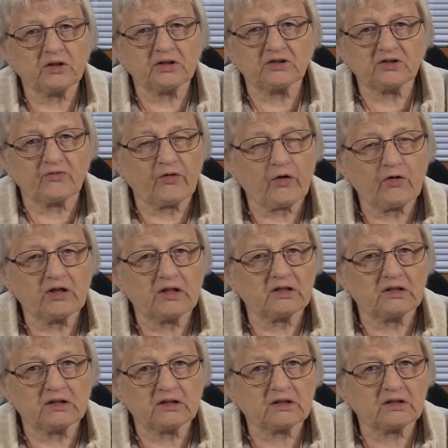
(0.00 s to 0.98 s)
it's very
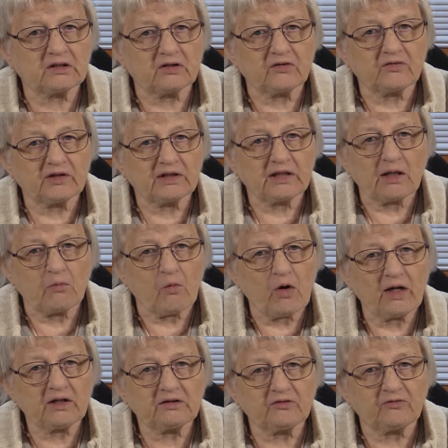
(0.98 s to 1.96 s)
addictive and they want